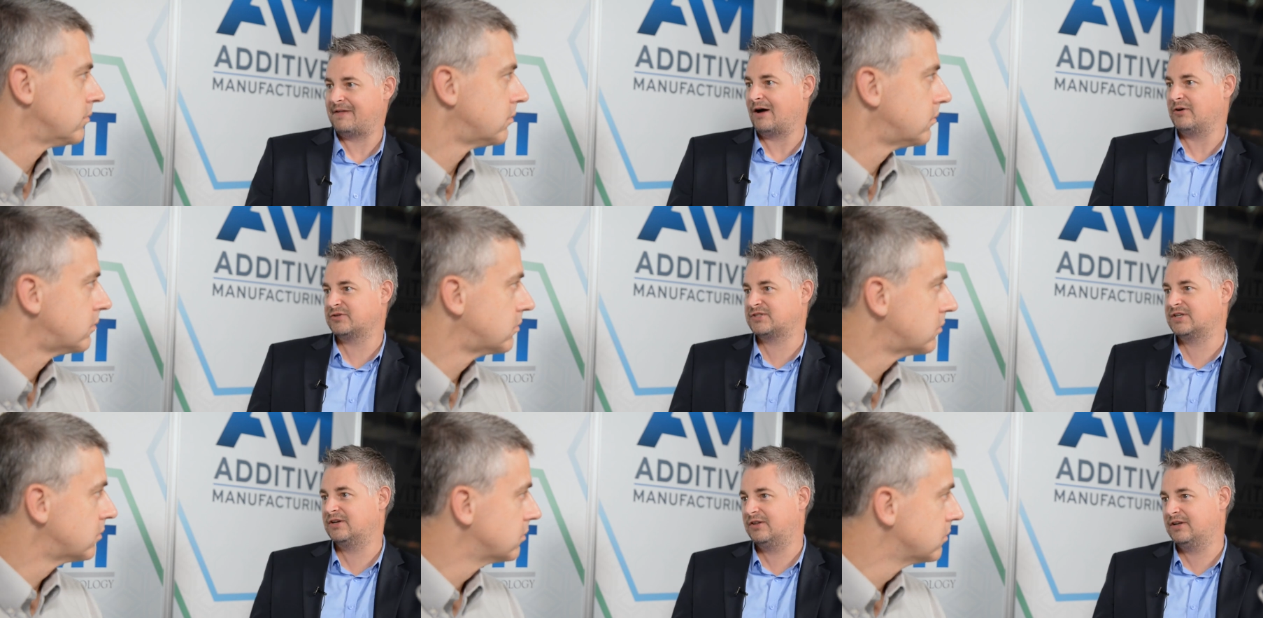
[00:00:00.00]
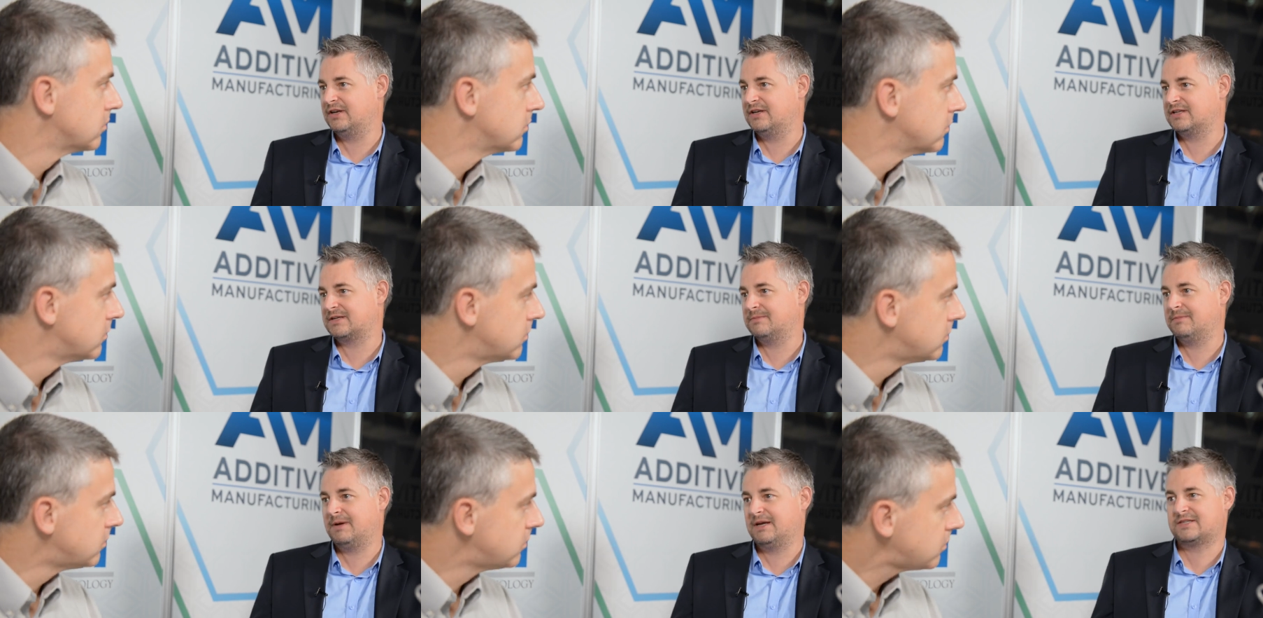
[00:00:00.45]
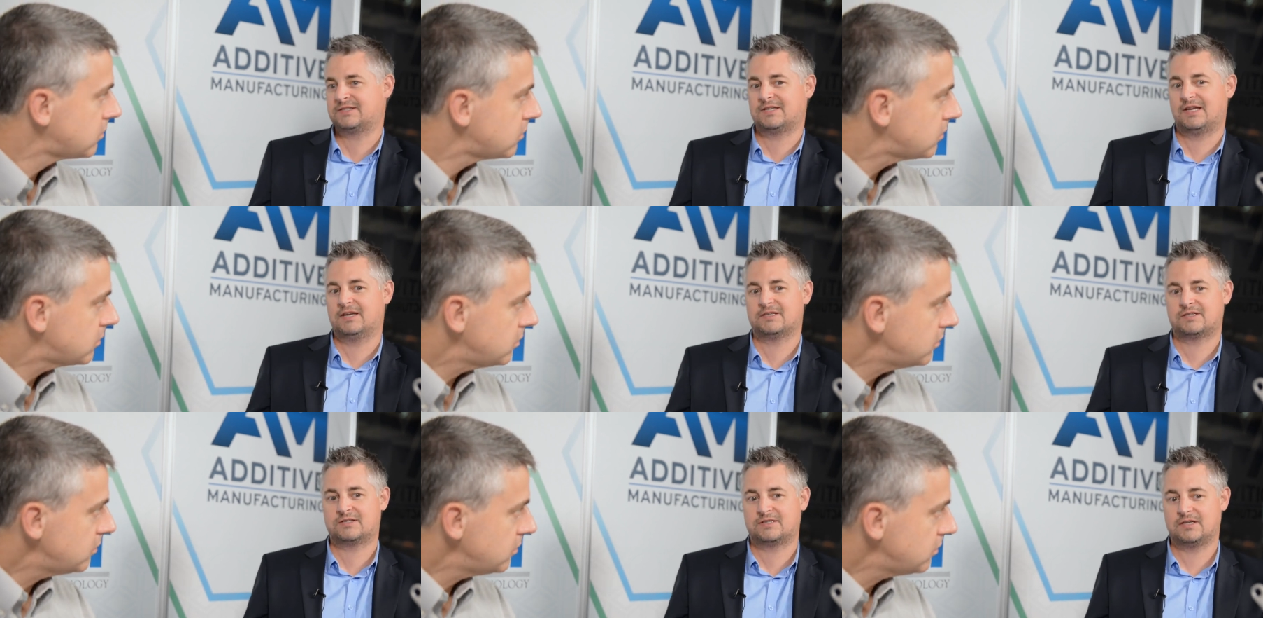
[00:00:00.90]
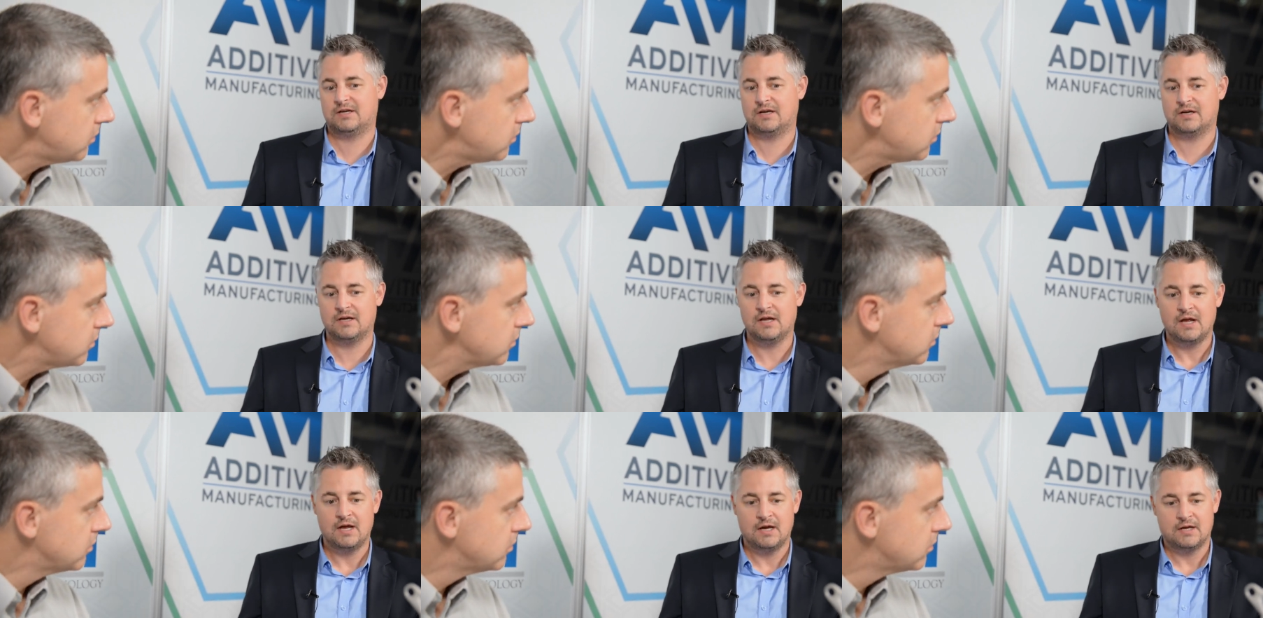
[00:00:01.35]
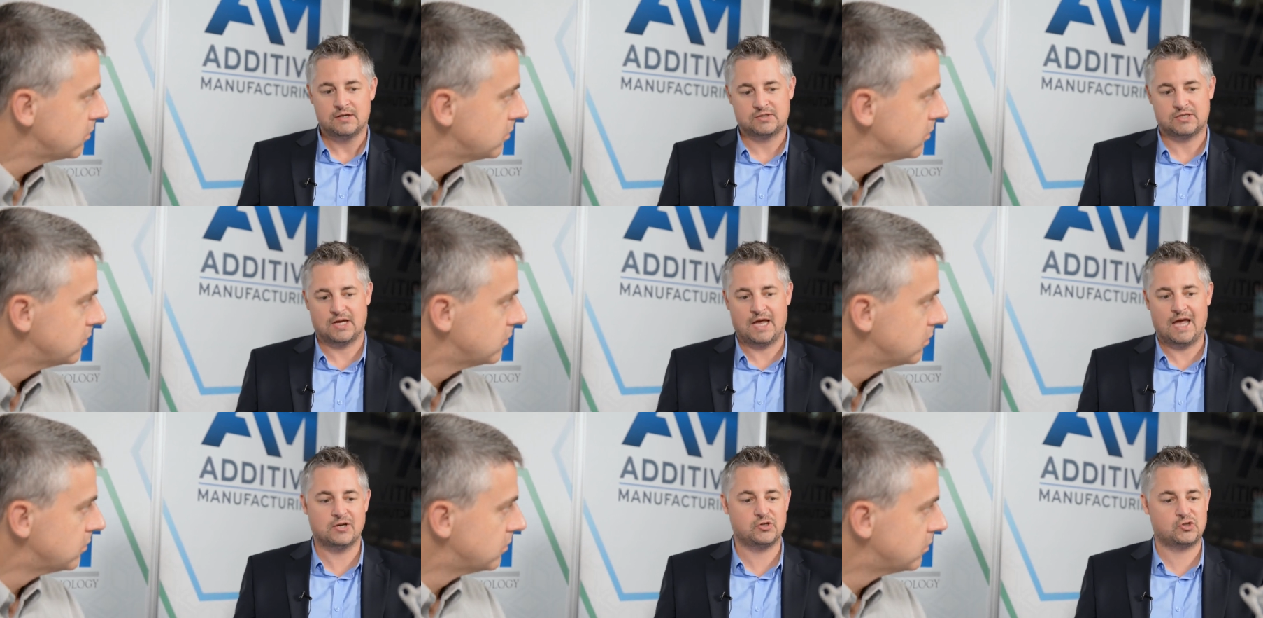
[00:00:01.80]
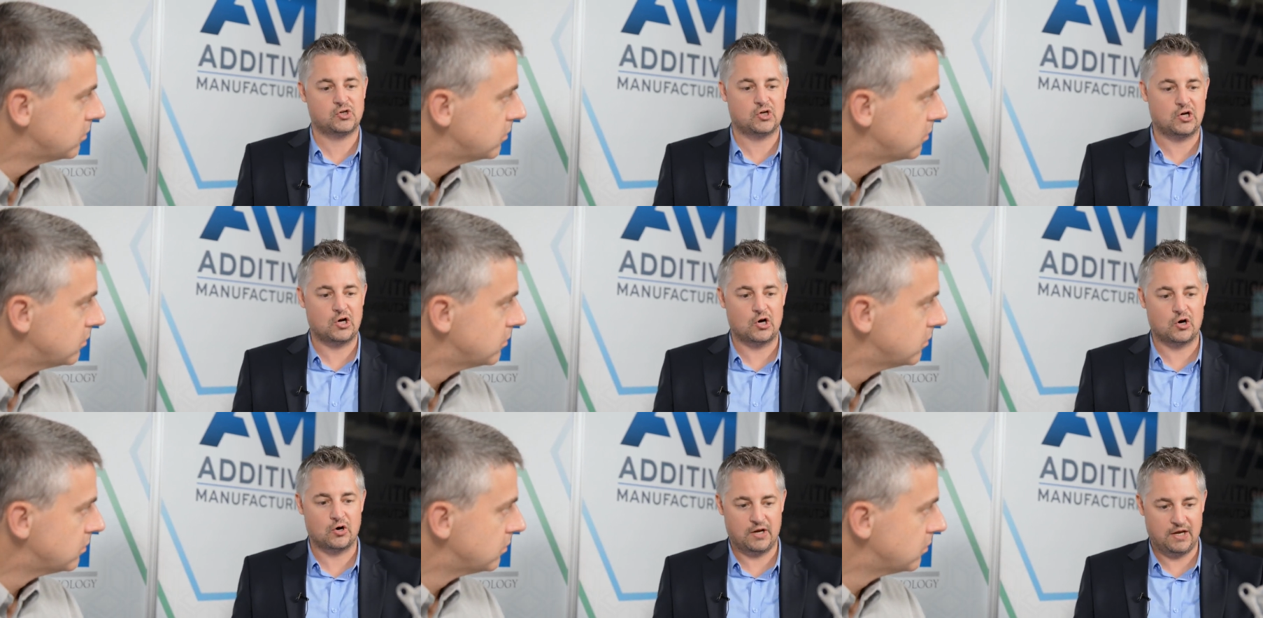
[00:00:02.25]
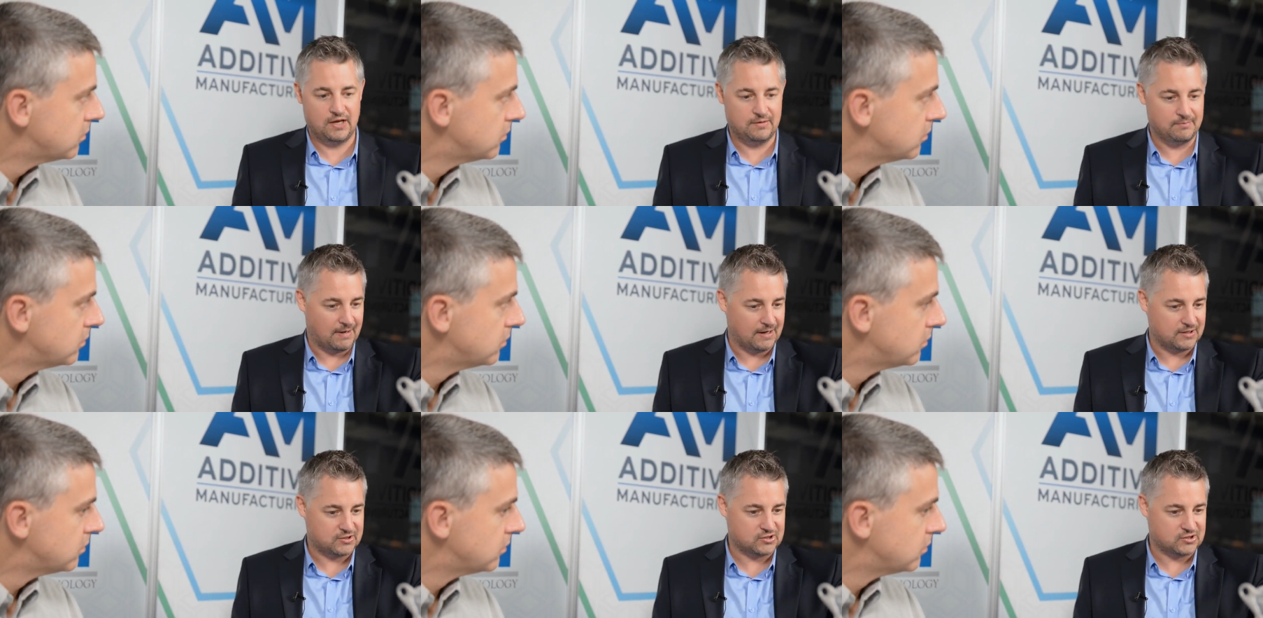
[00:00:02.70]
Speaker 1: thousand of these, it makes sense to to engineer in my